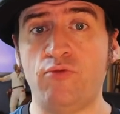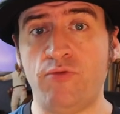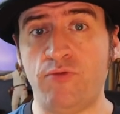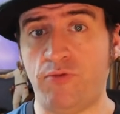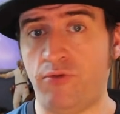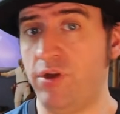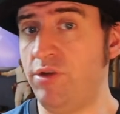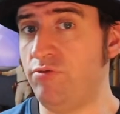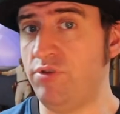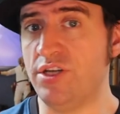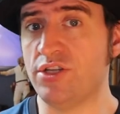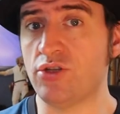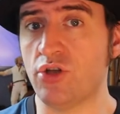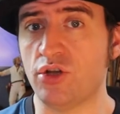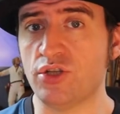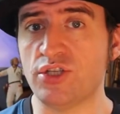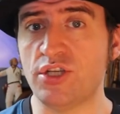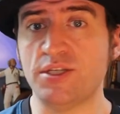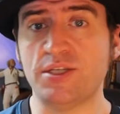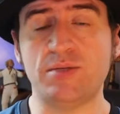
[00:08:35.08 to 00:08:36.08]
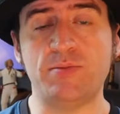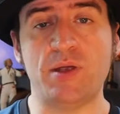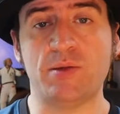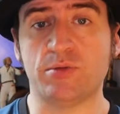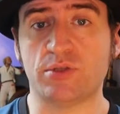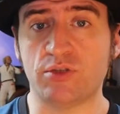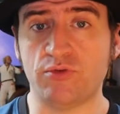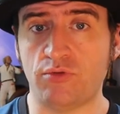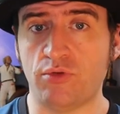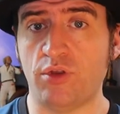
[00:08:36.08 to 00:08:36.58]
free resources to be
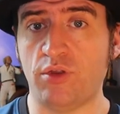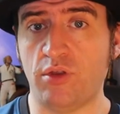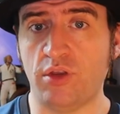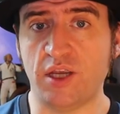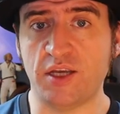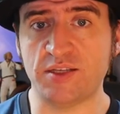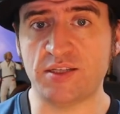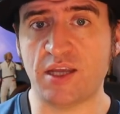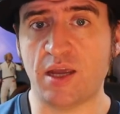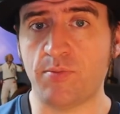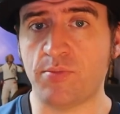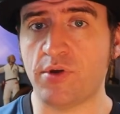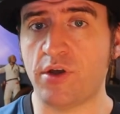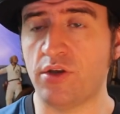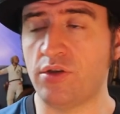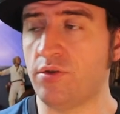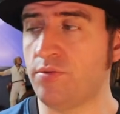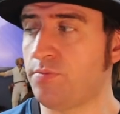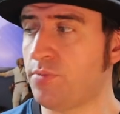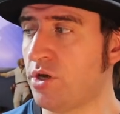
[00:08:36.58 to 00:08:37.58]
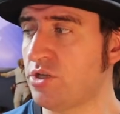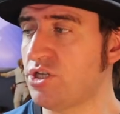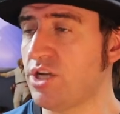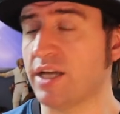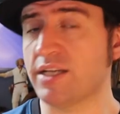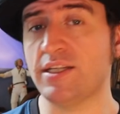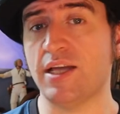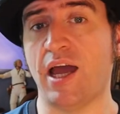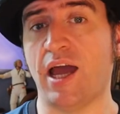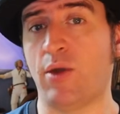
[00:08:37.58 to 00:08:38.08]
able to run the Inkscape
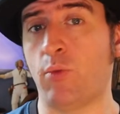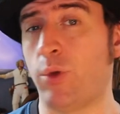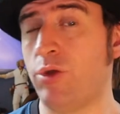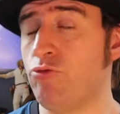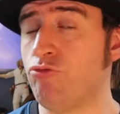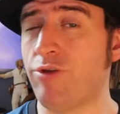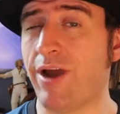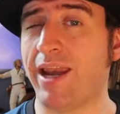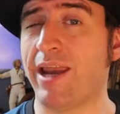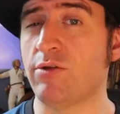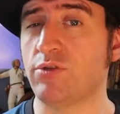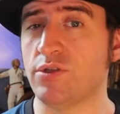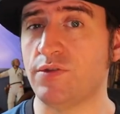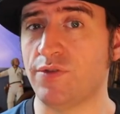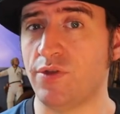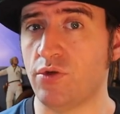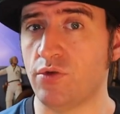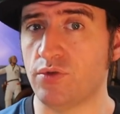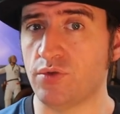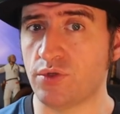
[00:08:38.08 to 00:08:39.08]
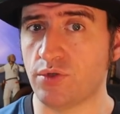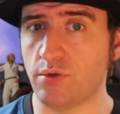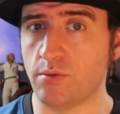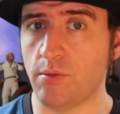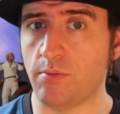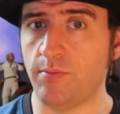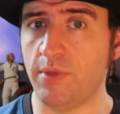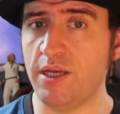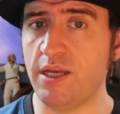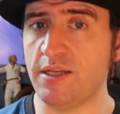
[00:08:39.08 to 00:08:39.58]
project, and we ran out of those
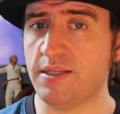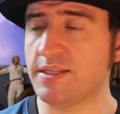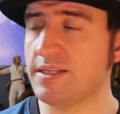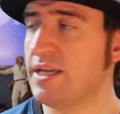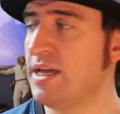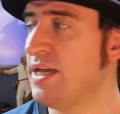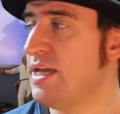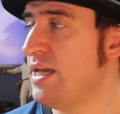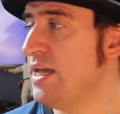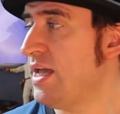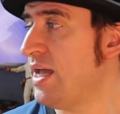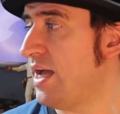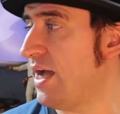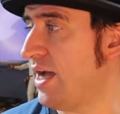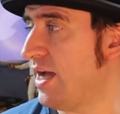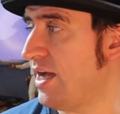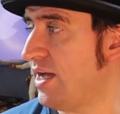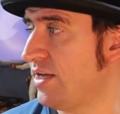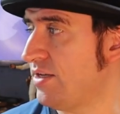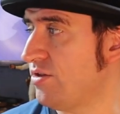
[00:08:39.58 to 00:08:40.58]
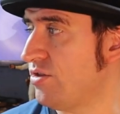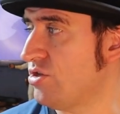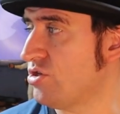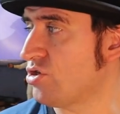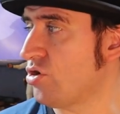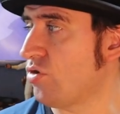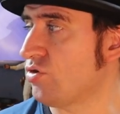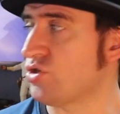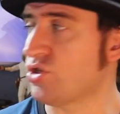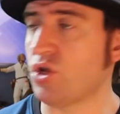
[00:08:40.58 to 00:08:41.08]
minutes. And
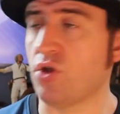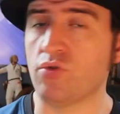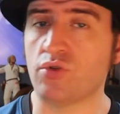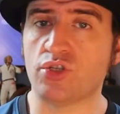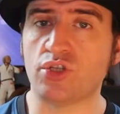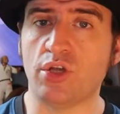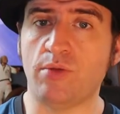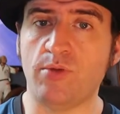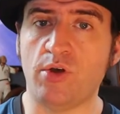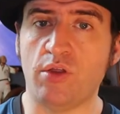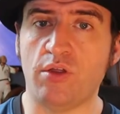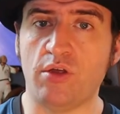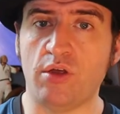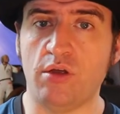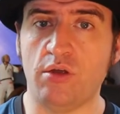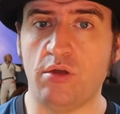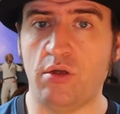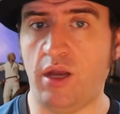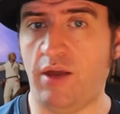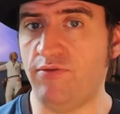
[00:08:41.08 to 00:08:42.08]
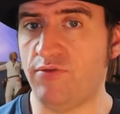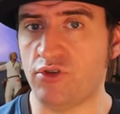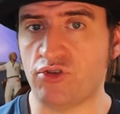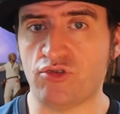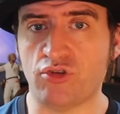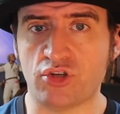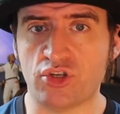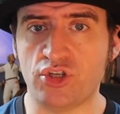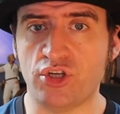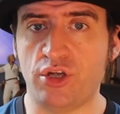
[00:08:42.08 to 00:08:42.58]
there's also some other
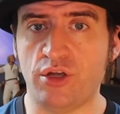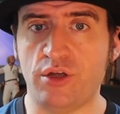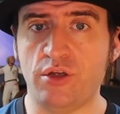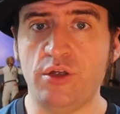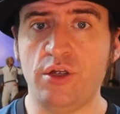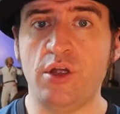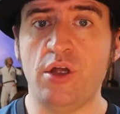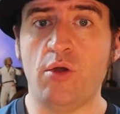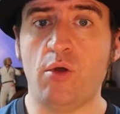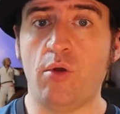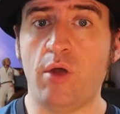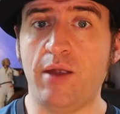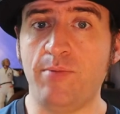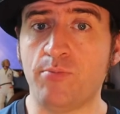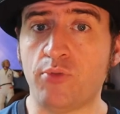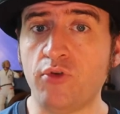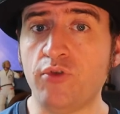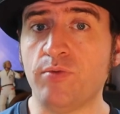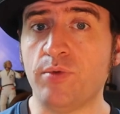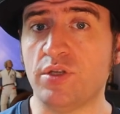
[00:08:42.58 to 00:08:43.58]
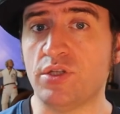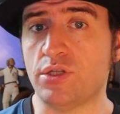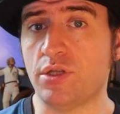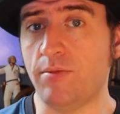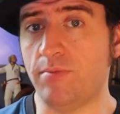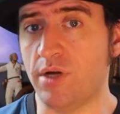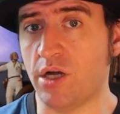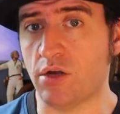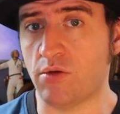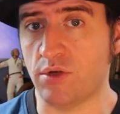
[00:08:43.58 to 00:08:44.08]
infrastructure improvements
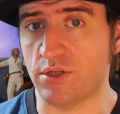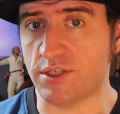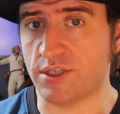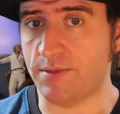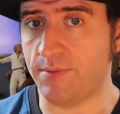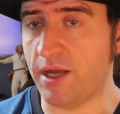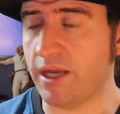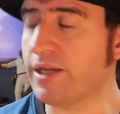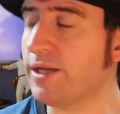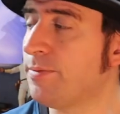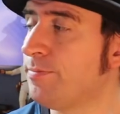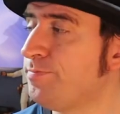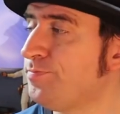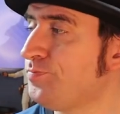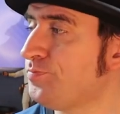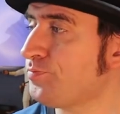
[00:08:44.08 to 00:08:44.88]
that Mark wants to make.